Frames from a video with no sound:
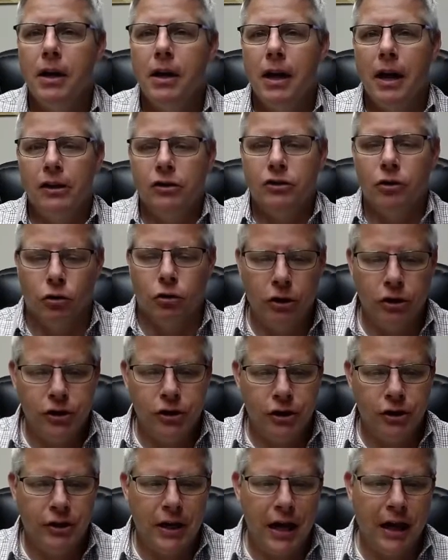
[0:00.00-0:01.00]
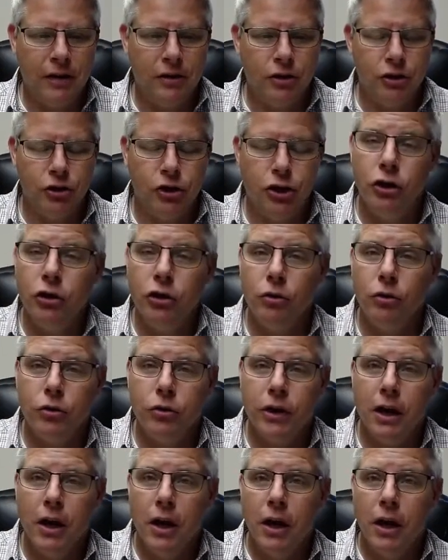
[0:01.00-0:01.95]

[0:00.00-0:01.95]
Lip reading: And so Christians had to choose